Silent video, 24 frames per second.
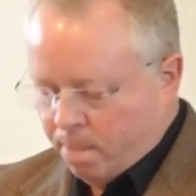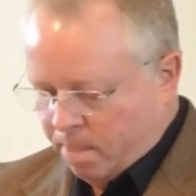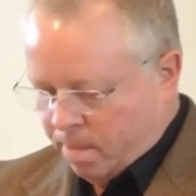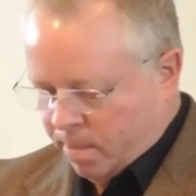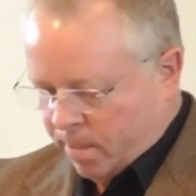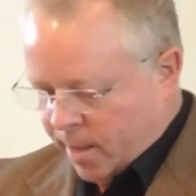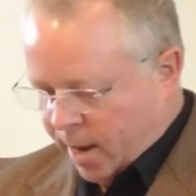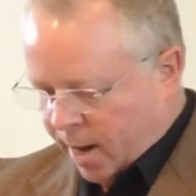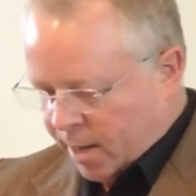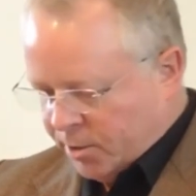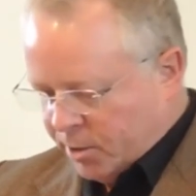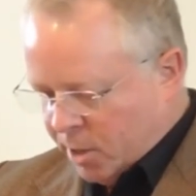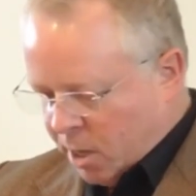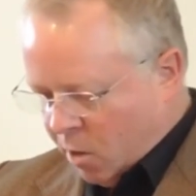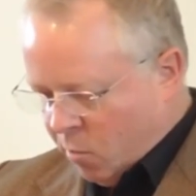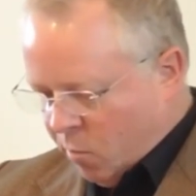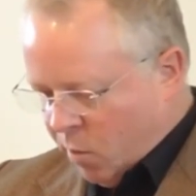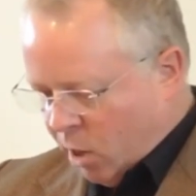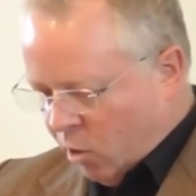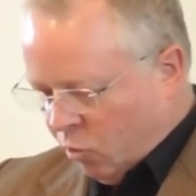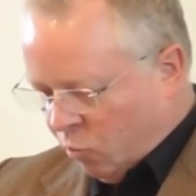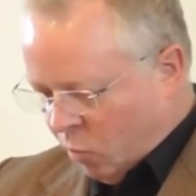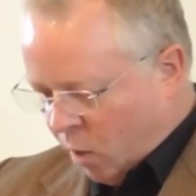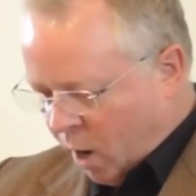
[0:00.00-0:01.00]
That's how
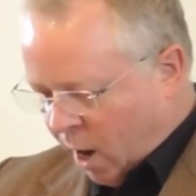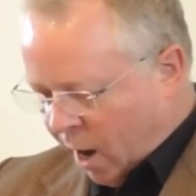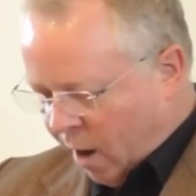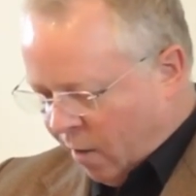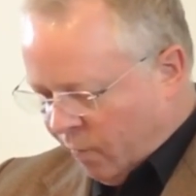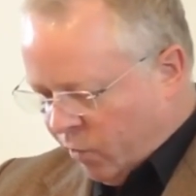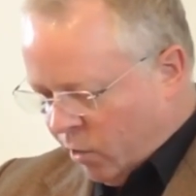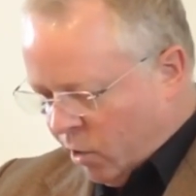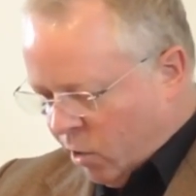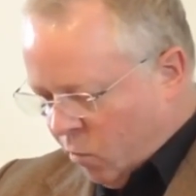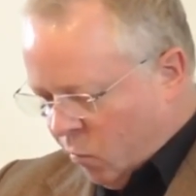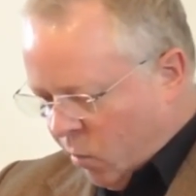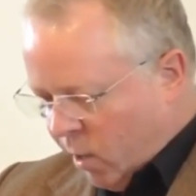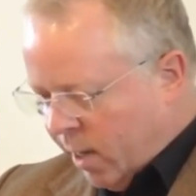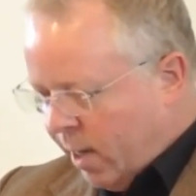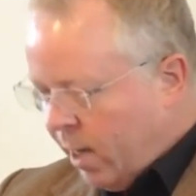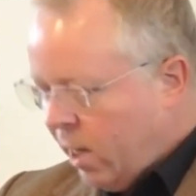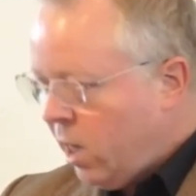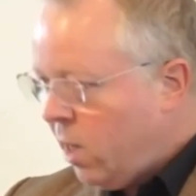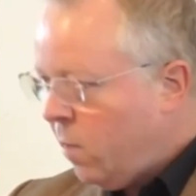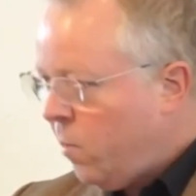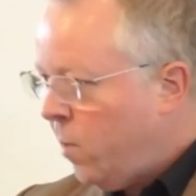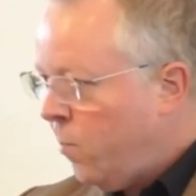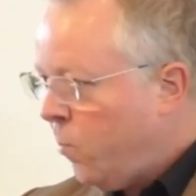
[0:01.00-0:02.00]
we thrive. We
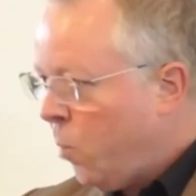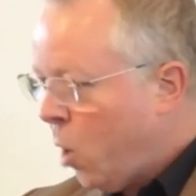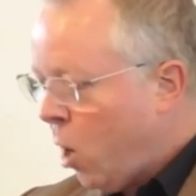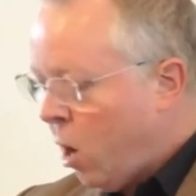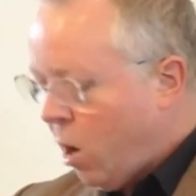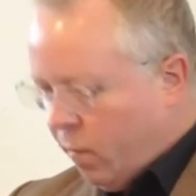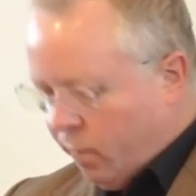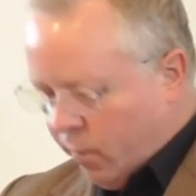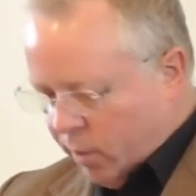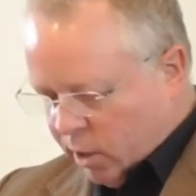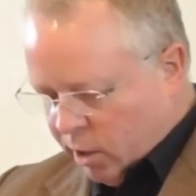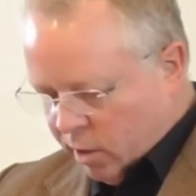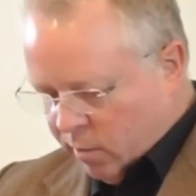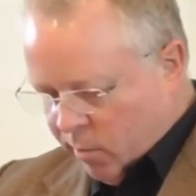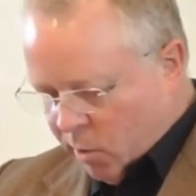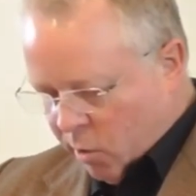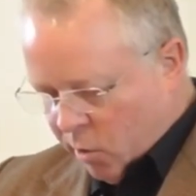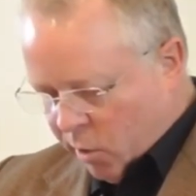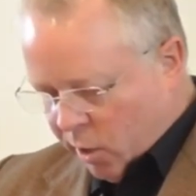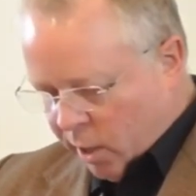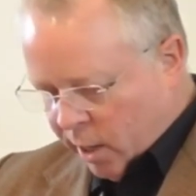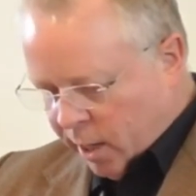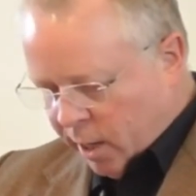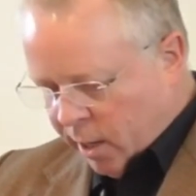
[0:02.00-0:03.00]
need to be part of a
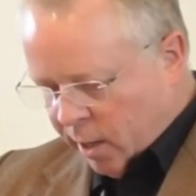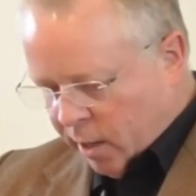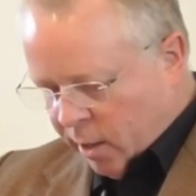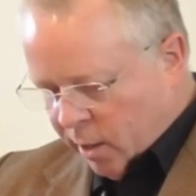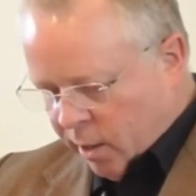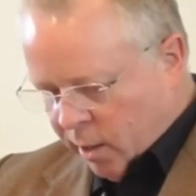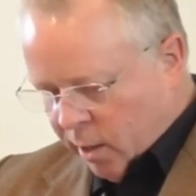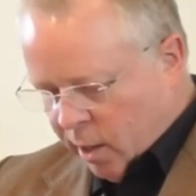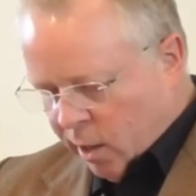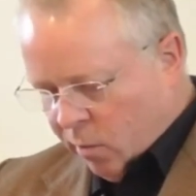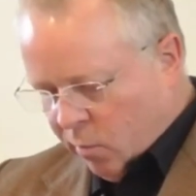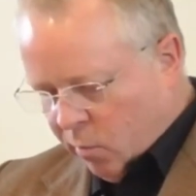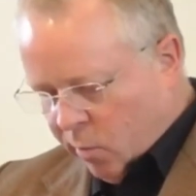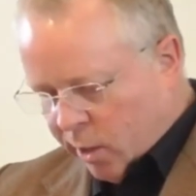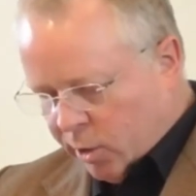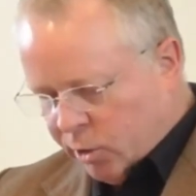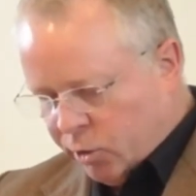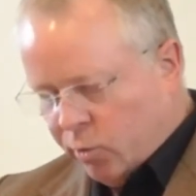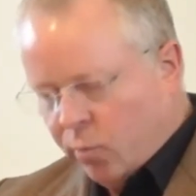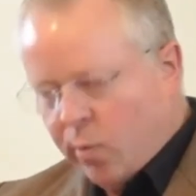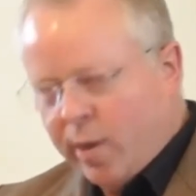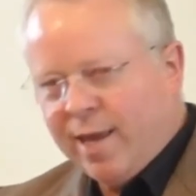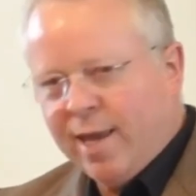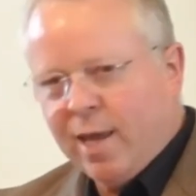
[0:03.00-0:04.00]
community in
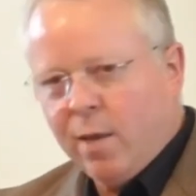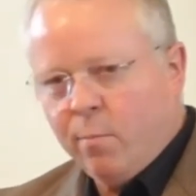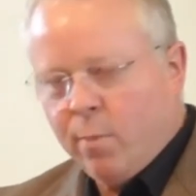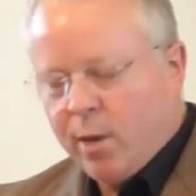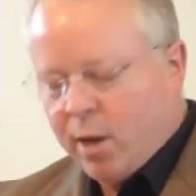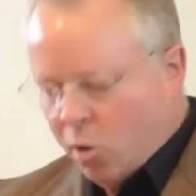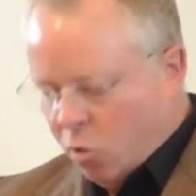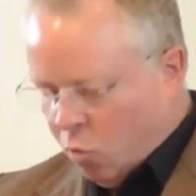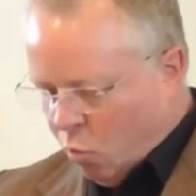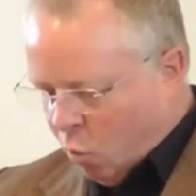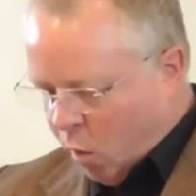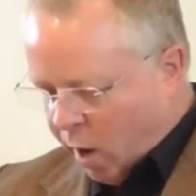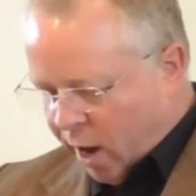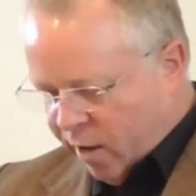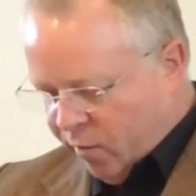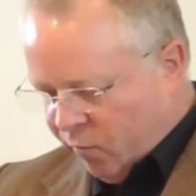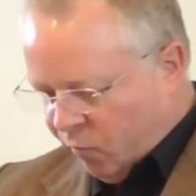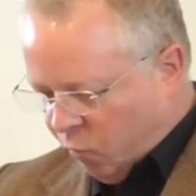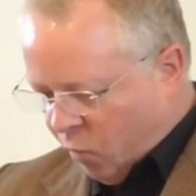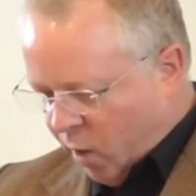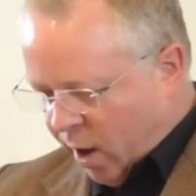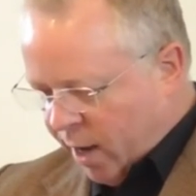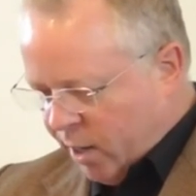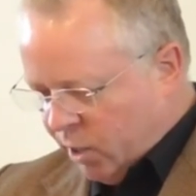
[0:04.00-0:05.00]
which we can be great
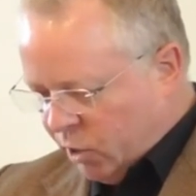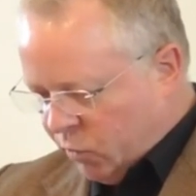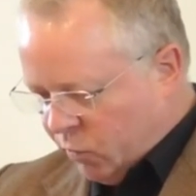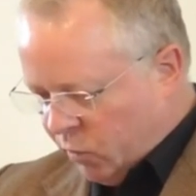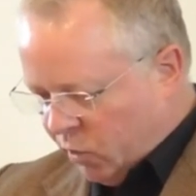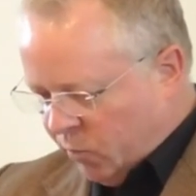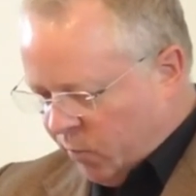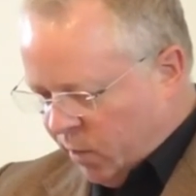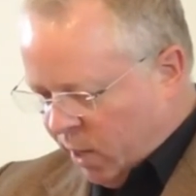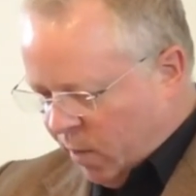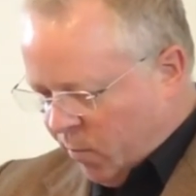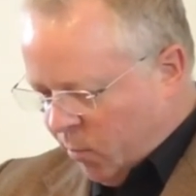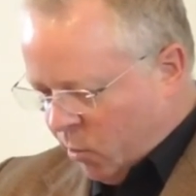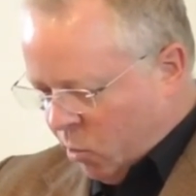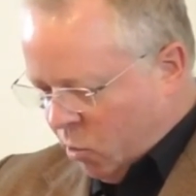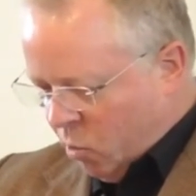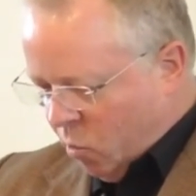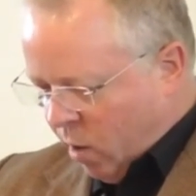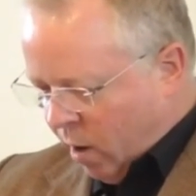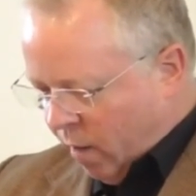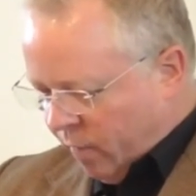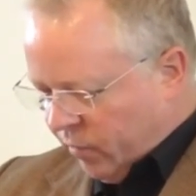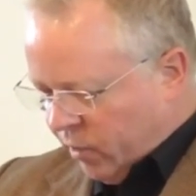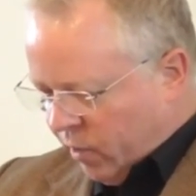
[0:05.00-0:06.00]
friends with people who
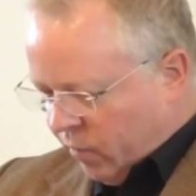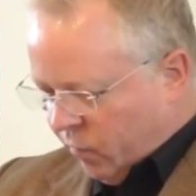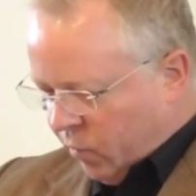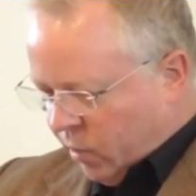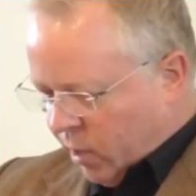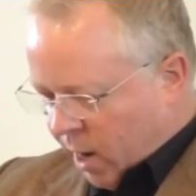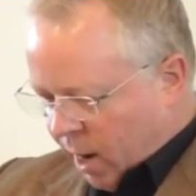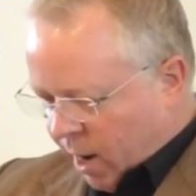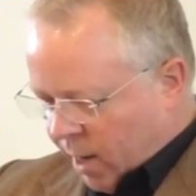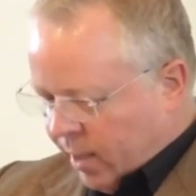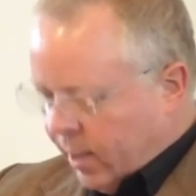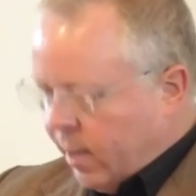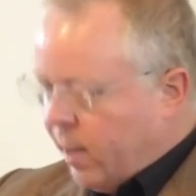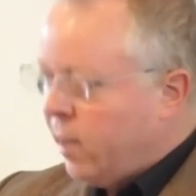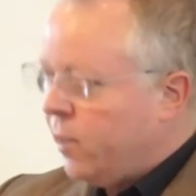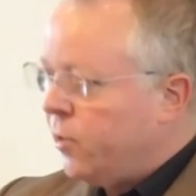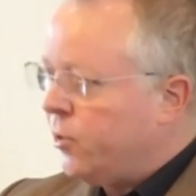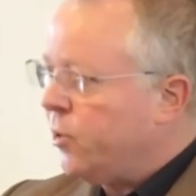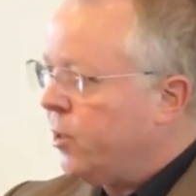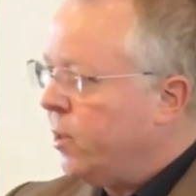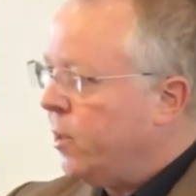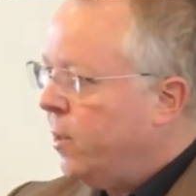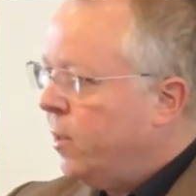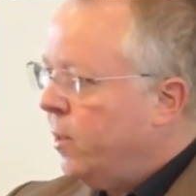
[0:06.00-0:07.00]
have different
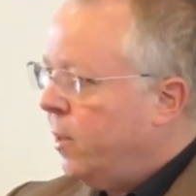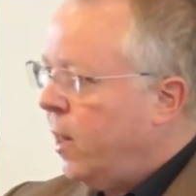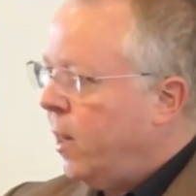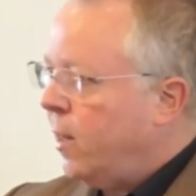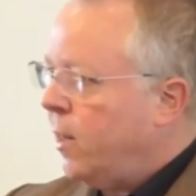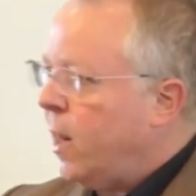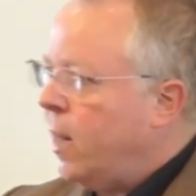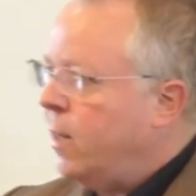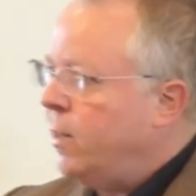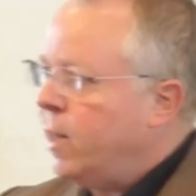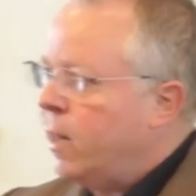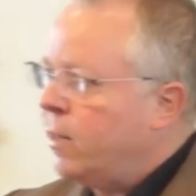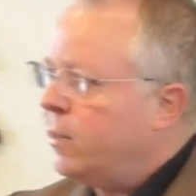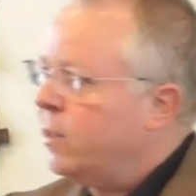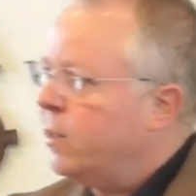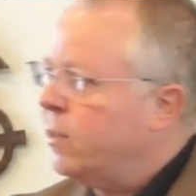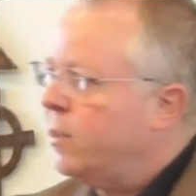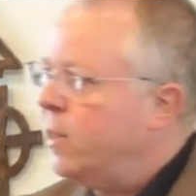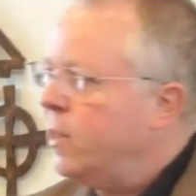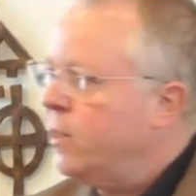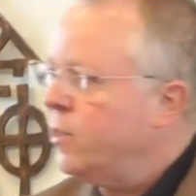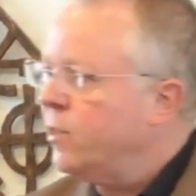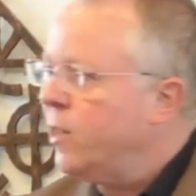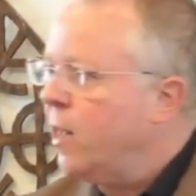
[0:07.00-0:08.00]
ideas and
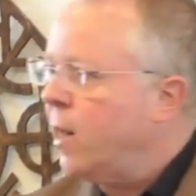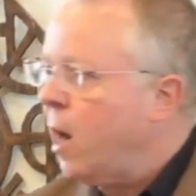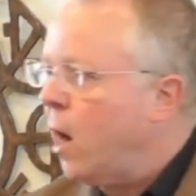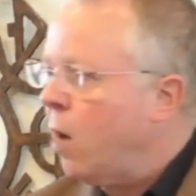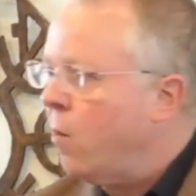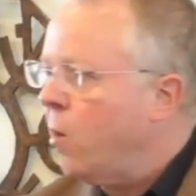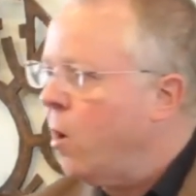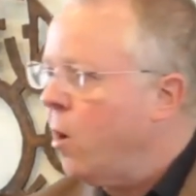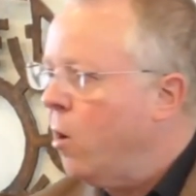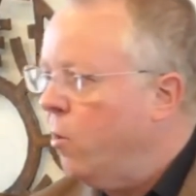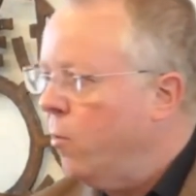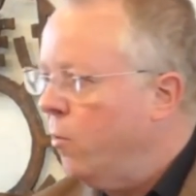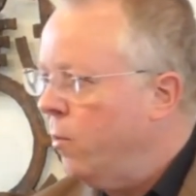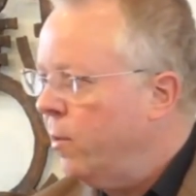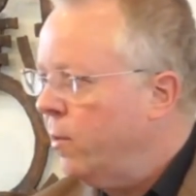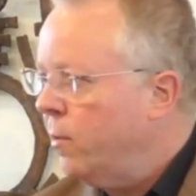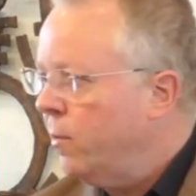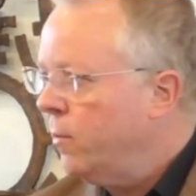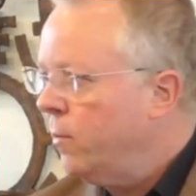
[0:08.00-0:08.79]
identities than our own.